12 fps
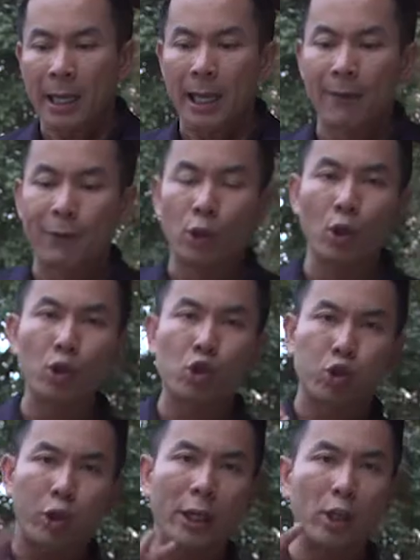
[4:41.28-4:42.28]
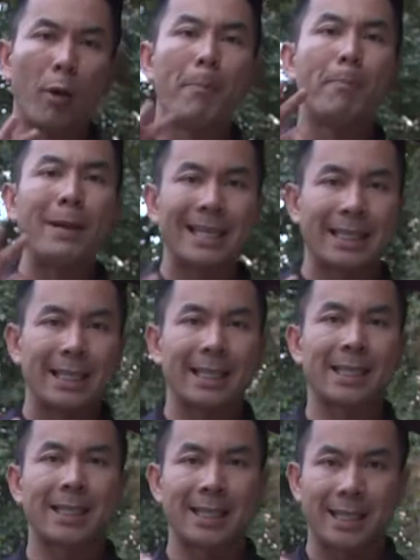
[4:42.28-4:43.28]
If you treat your
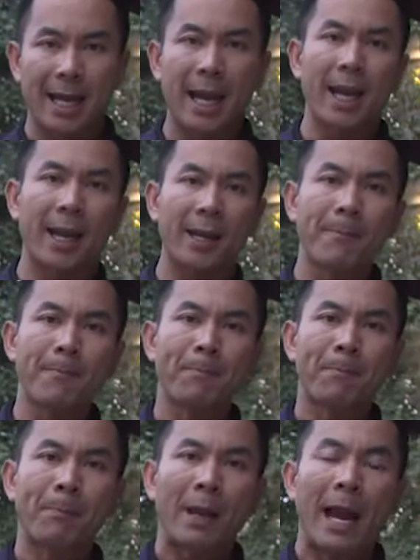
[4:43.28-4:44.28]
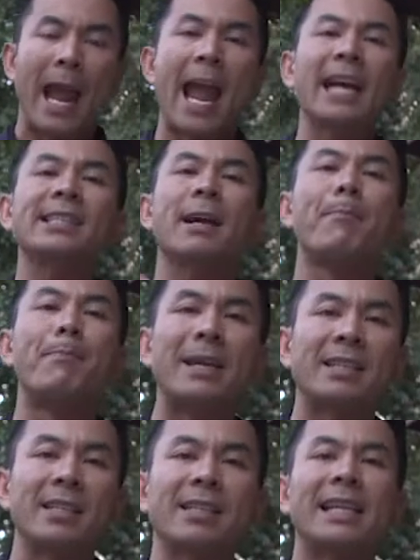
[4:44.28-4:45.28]
business today as a
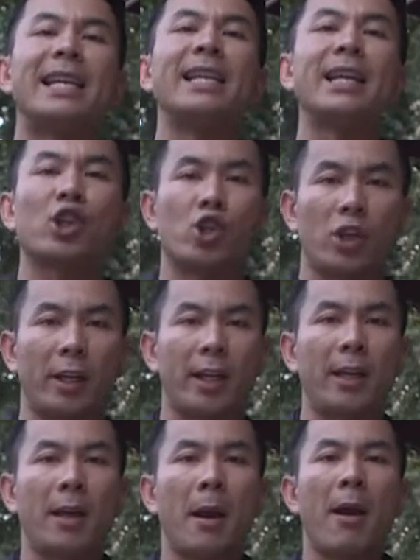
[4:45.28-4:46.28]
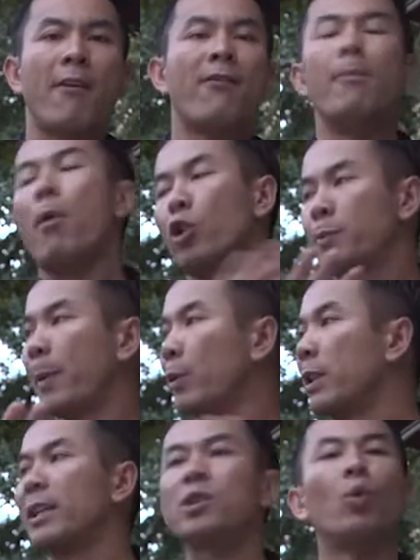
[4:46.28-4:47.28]
business initially, for most
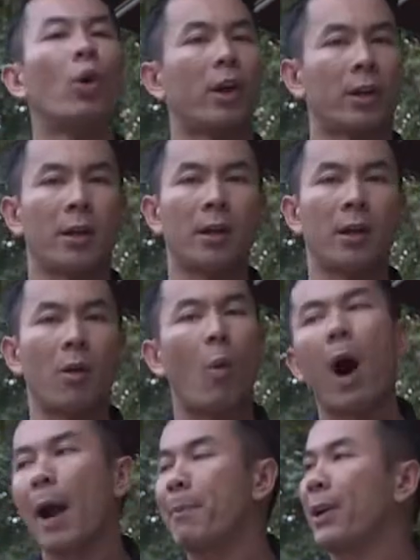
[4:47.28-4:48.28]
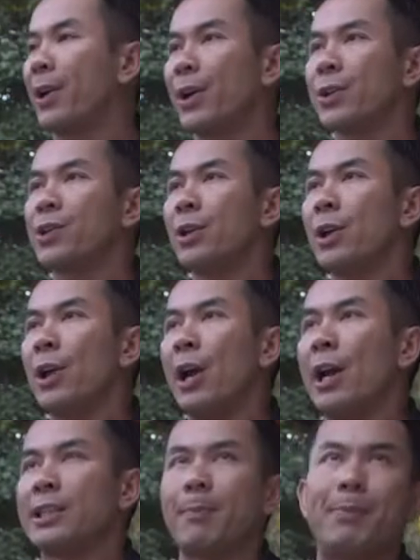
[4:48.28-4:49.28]
people it doesn't work. Why? Because
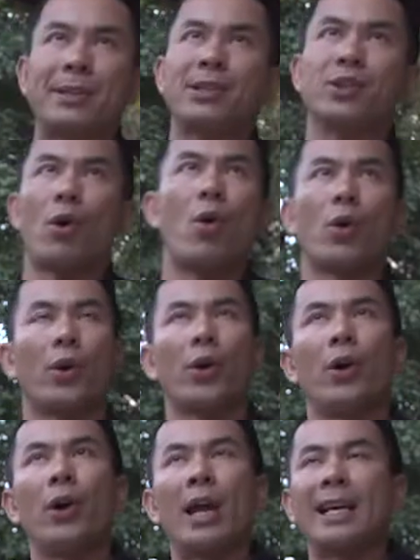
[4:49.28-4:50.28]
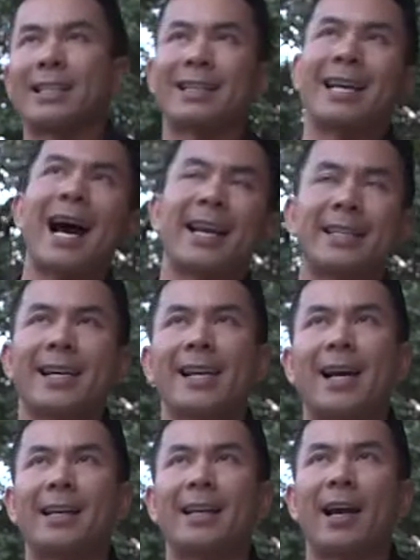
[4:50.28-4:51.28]
as a business owner, as a
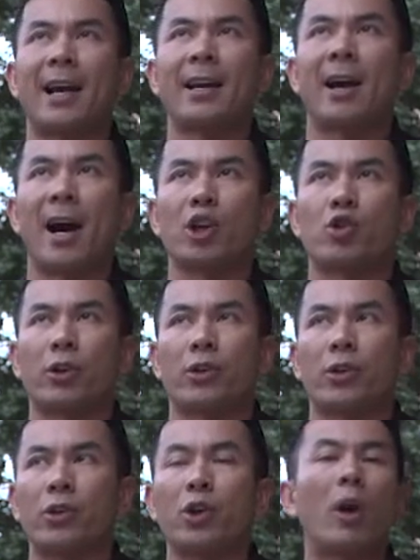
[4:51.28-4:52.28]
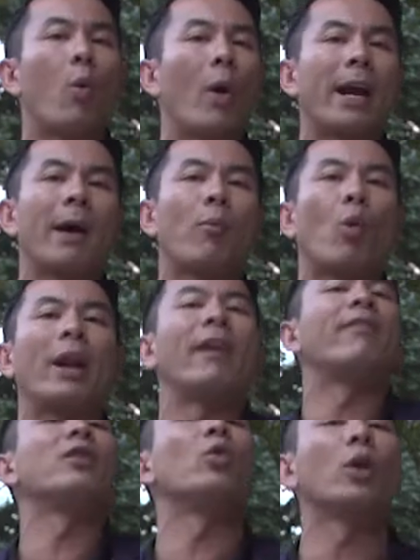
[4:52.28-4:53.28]
1099 contractor, you can wake up
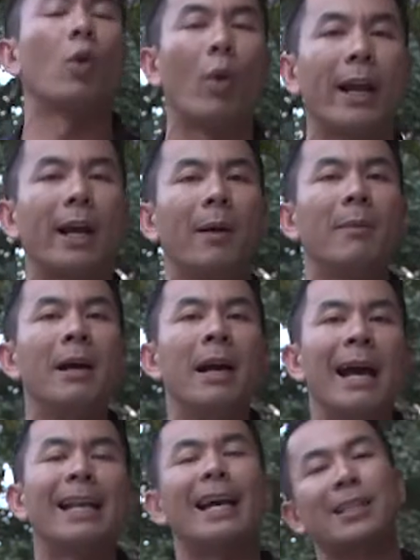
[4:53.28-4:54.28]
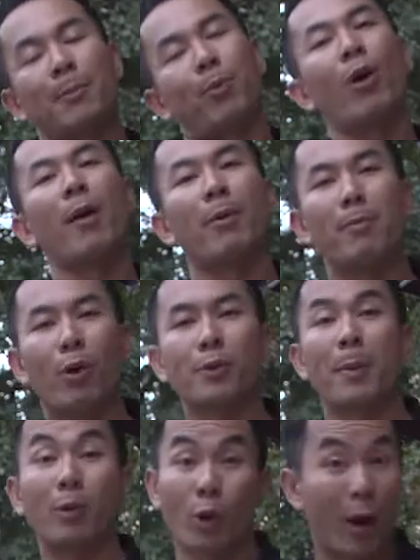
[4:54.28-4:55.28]
whenever you want to wake up. And that's the problem. Most
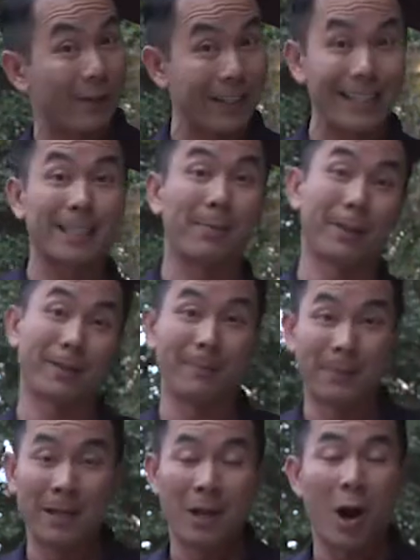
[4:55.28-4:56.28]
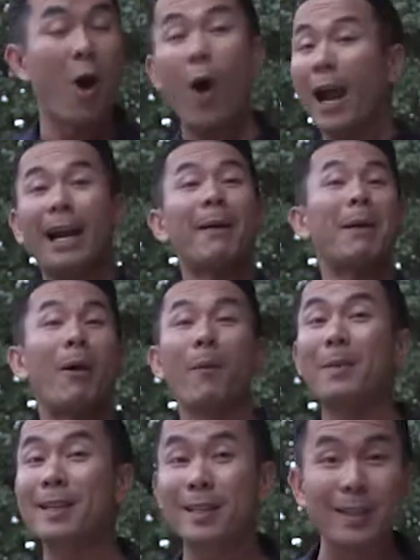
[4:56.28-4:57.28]
people don't have the discipline. Oh, I got my own
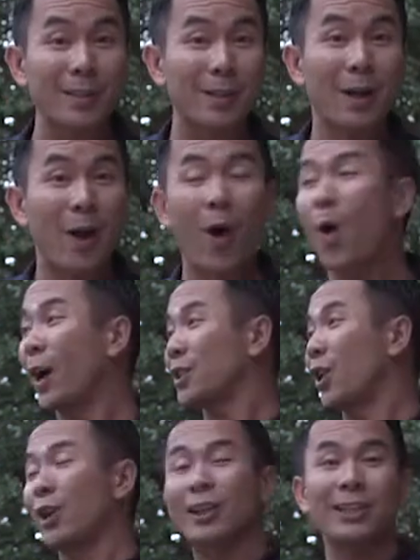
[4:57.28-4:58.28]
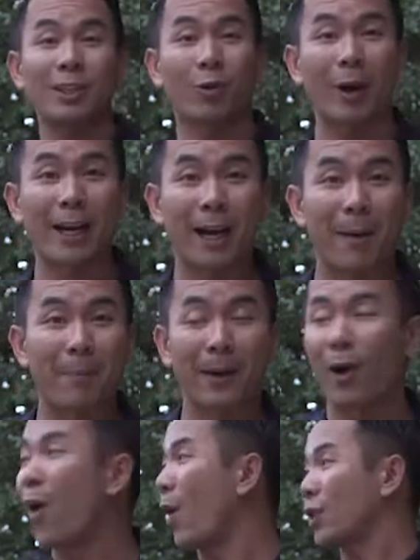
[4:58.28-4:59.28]
business. Oh, I started this great company.
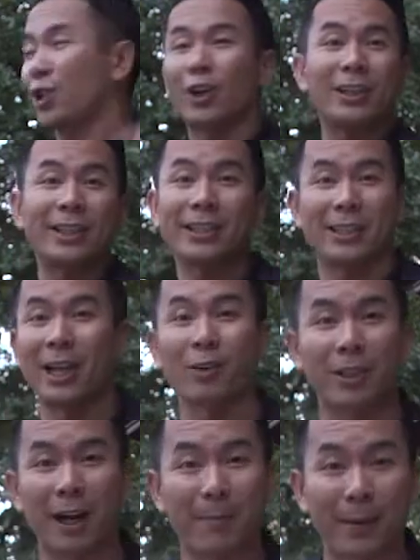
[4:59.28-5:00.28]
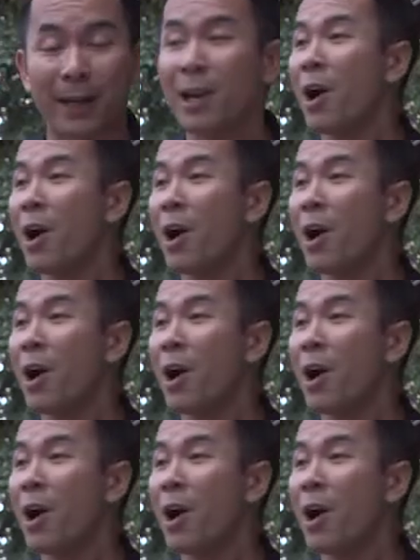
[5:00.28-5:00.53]
Oh, I started this sales company.